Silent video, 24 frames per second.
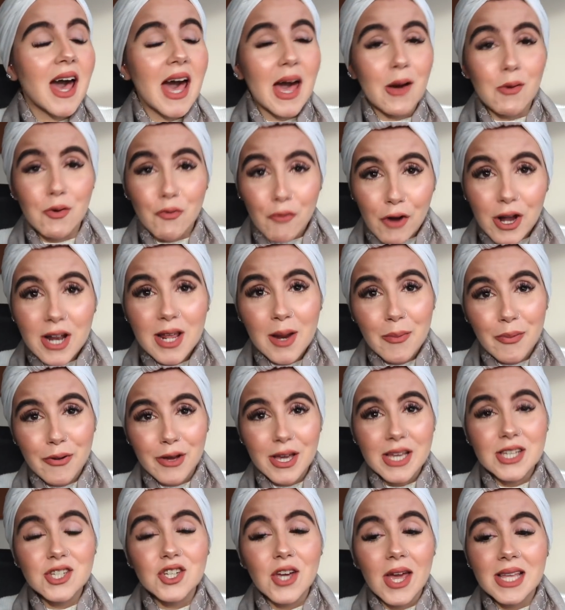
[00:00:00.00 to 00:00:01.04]
I would really
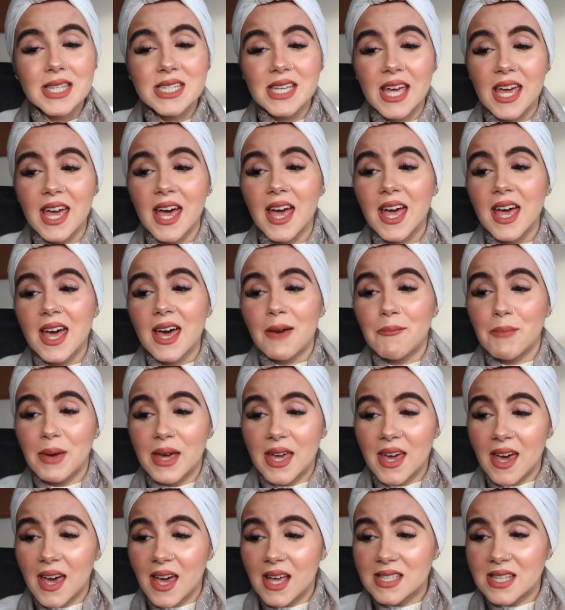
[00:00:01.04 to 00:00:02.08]
appreciate it,
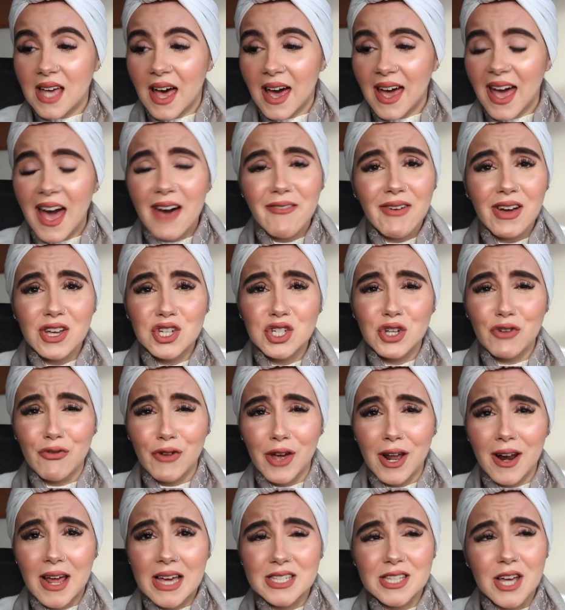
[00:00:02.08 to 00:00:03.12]
because I have actually
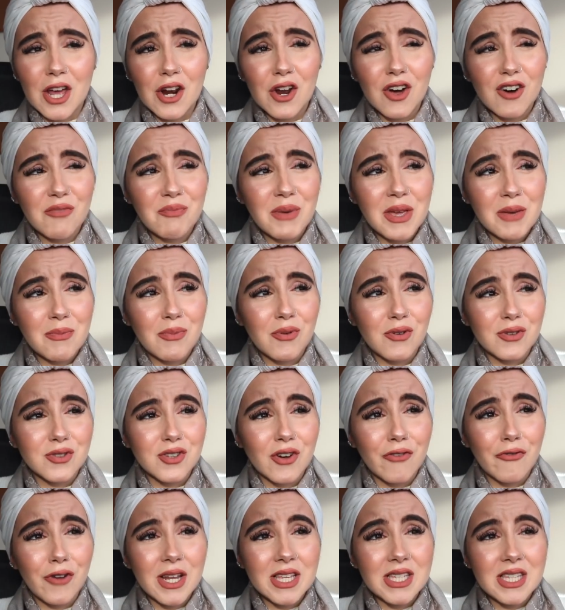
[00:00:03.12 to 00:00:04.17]
realized that a lot of people
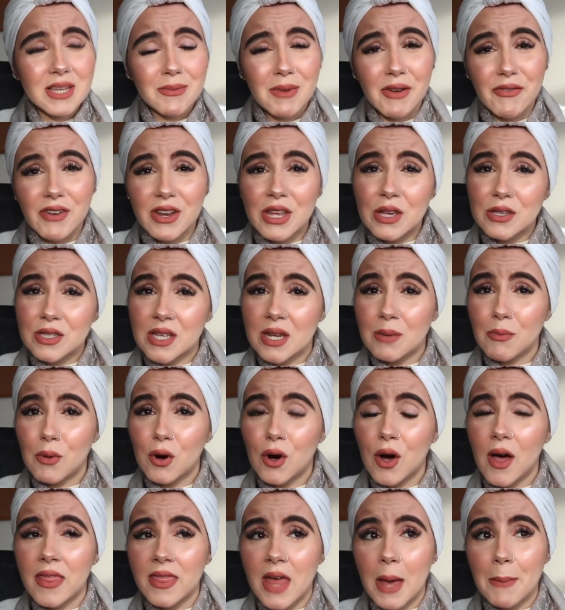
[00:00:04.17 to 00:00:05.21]
don't really see my videos
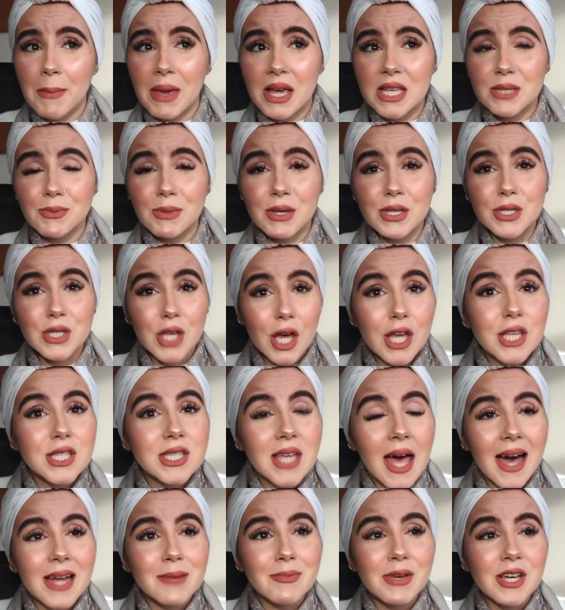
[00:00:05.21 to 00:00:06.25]
anymore, and that makes me so
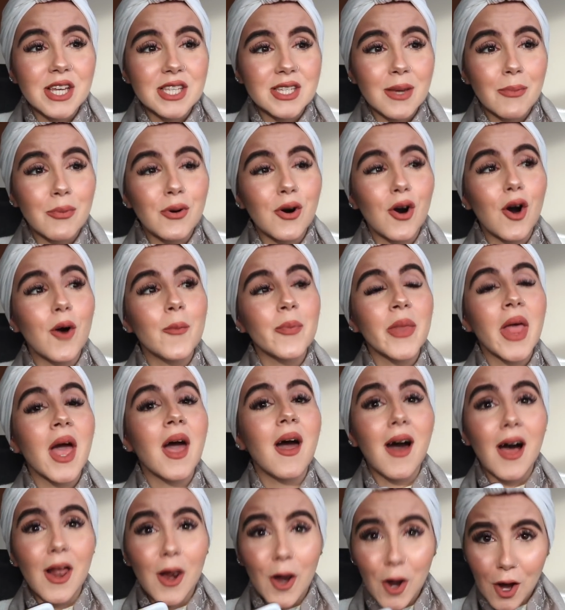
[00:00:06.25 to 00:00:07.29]
sad, because I put
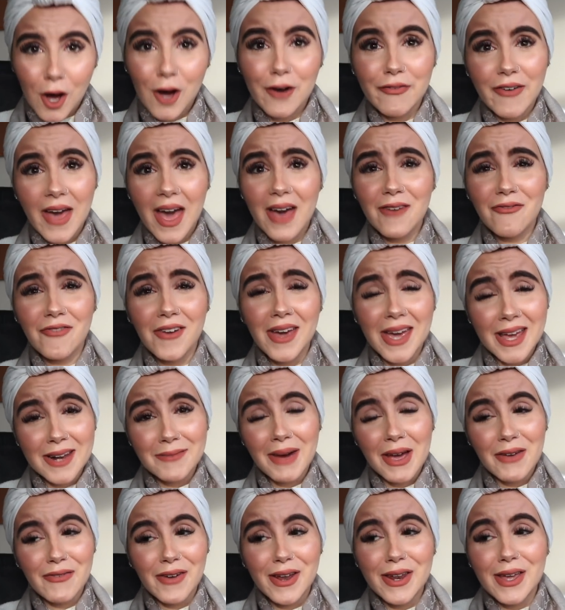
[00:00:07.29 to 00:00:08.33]
a lot of effort in
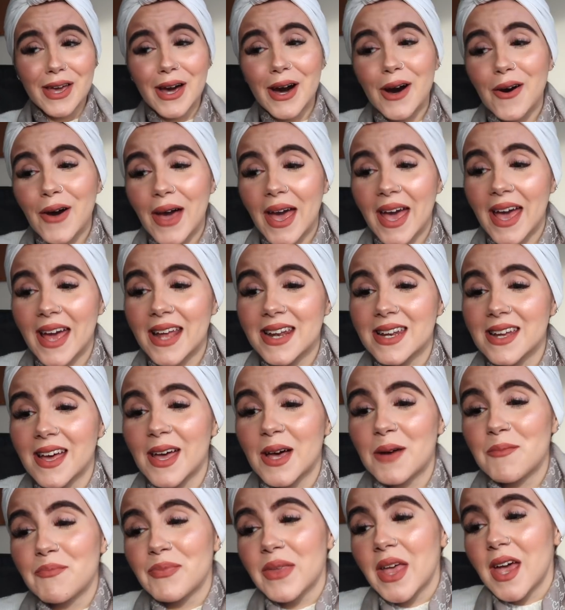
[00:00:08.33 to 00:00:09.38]
my video,
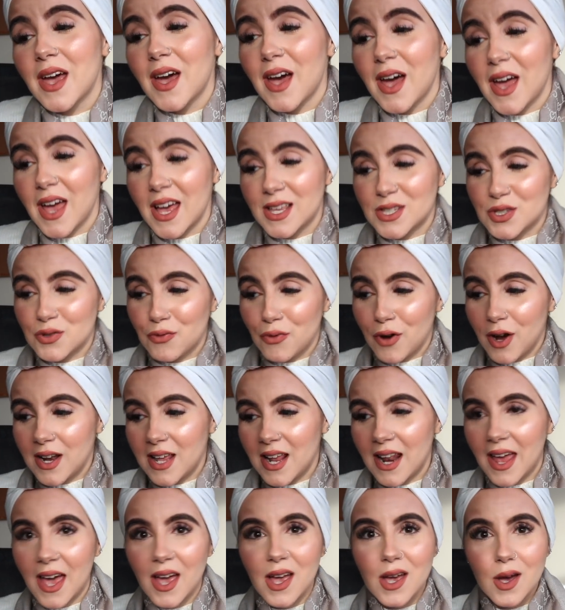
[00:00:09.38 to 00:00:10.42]
and it's
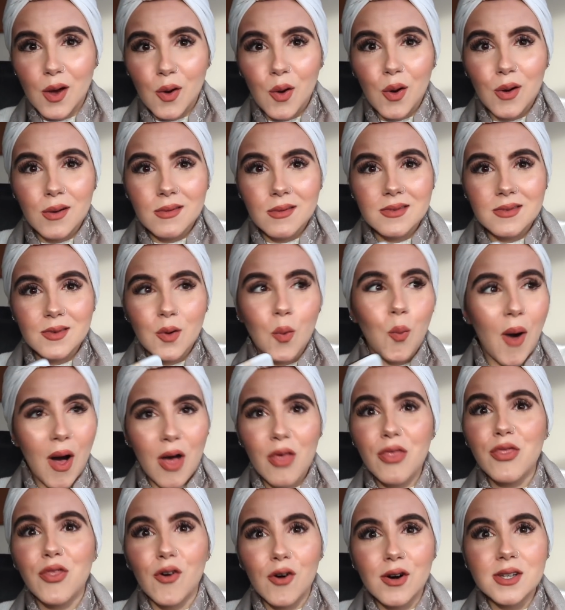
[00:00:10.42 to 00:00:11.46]
really like
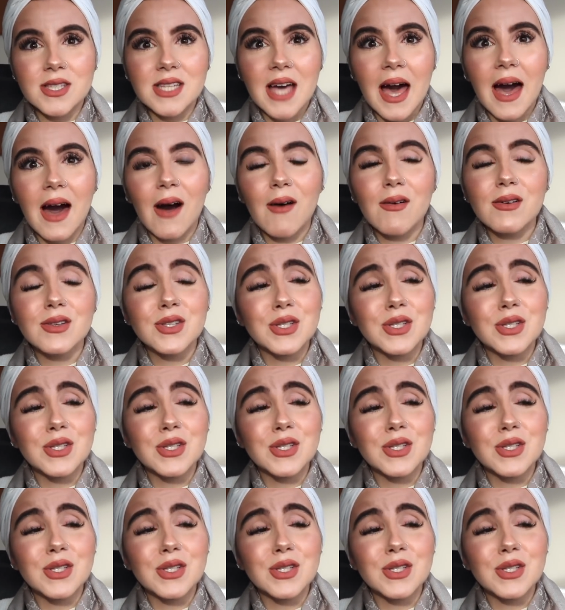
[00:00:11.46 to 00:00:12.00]
well thought out.